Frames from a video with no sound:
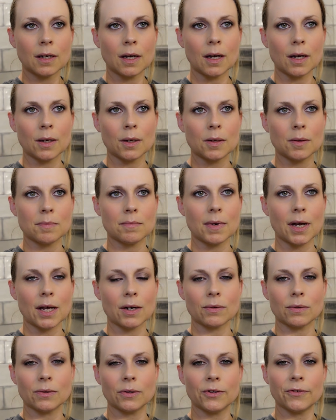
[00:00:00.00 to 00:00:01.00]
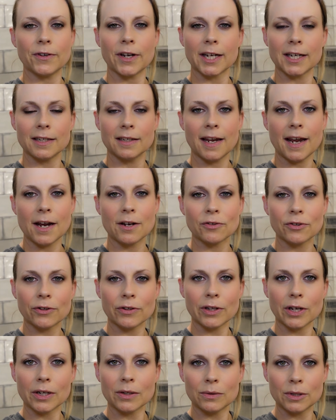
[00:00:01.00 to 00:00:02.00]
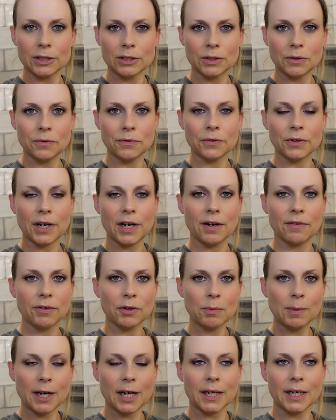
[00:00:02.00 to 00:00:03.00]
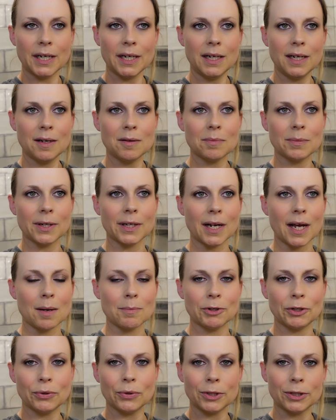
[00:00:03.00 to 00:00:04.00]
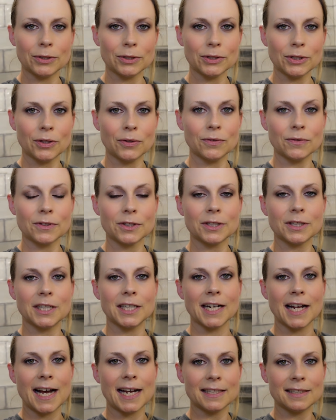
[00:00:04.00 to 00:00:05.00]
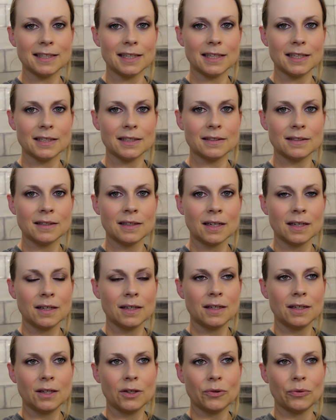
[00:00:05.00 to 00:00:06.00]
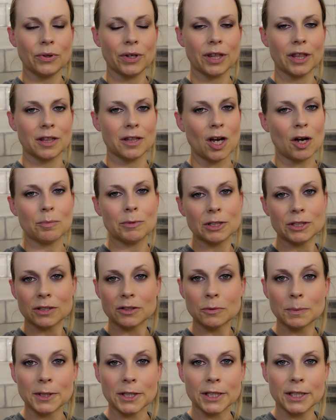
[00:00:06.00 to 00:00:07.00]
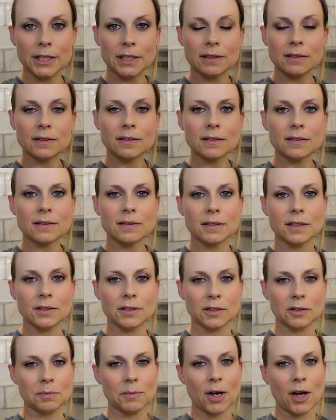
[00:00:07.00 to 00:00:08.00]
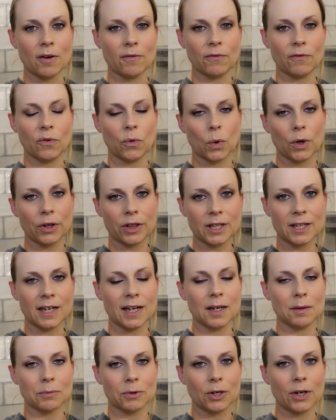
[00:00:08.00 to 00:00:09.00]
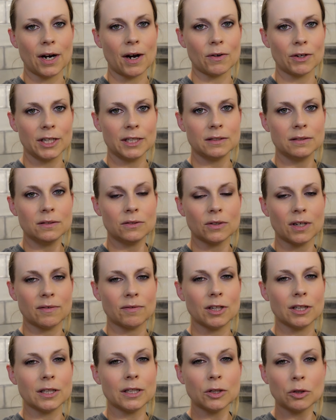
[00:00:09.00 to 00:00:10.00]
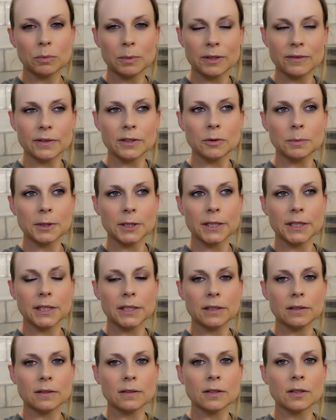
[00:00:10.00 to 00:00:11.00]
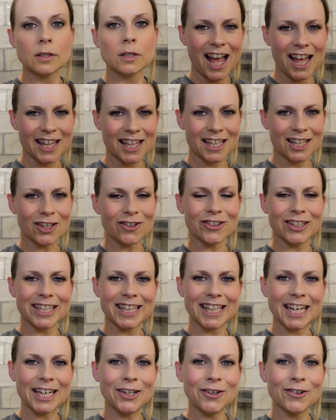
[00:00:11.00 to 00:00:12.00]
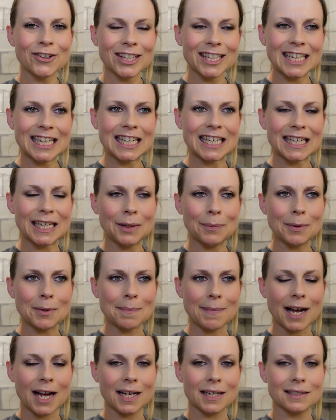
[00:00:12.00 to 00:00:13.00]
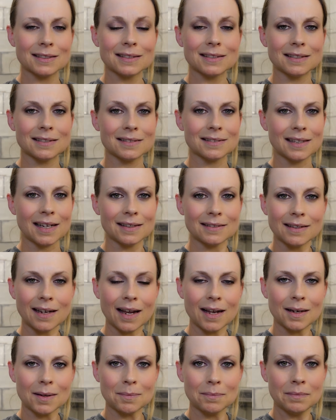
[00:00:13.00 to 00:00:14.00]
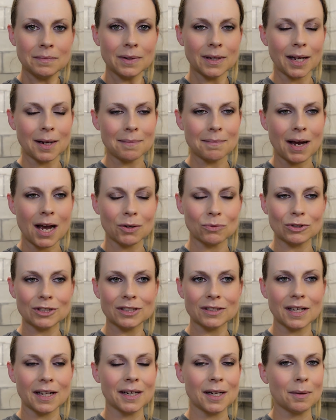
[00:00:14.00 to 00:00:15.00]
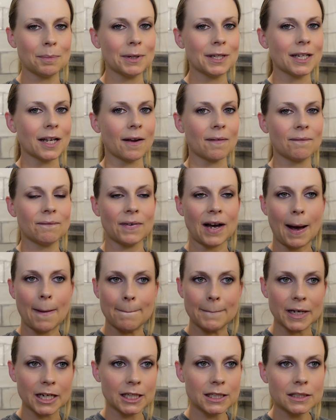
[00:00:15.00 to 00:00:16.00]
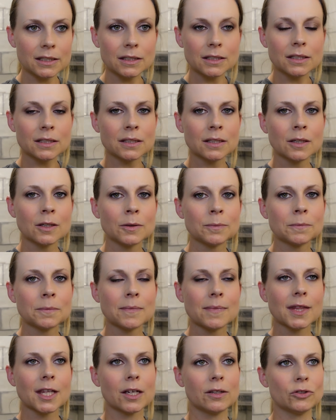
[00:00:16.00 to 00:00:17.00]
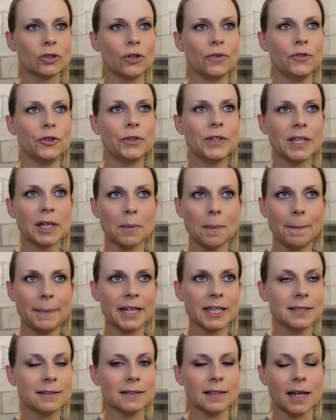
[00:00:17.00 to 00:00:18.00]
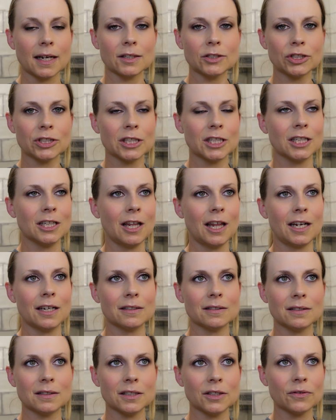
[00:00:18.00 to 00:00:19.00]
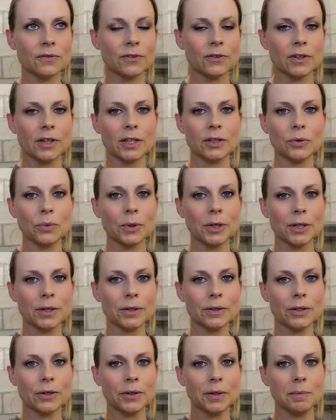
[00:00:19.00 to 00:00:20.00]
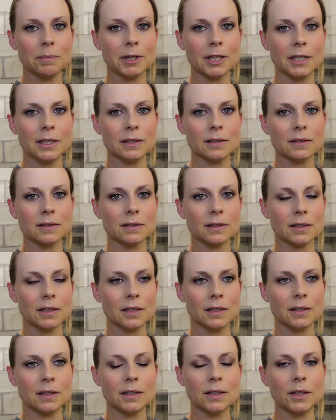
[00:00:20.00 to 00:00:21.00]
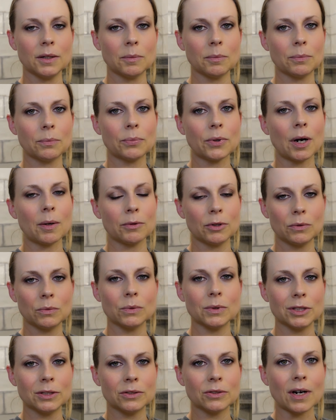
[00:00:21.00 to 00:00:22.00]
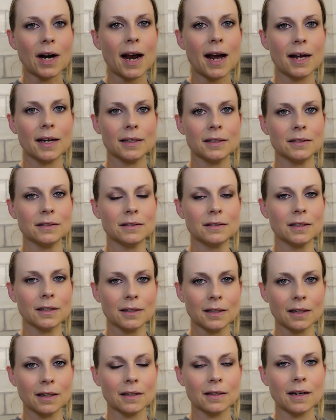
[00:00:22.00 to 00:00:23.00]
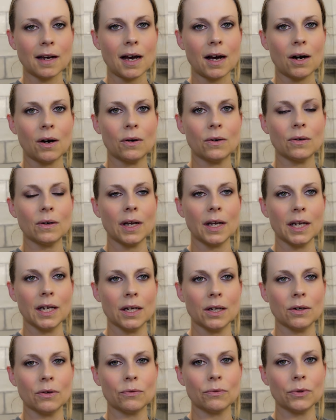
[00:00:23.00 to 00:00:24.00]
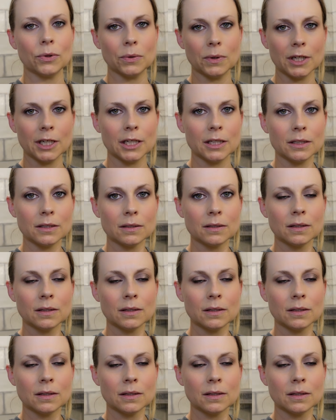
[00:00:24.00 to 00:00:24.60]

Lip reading: I don't know if I can answer that question for everybody, but I'm a do-it-yourselfer and I did it with not much experience. This is my 4th time grouting, so I have a little bit of experience. I think the only thing you really need to keep in mind is the set time. Like mine was setting up in like 5 minutes. So if you did a big section and let it sit for like 20 or 30 minutes, then it probably would dry and stick to the towel and ruin it.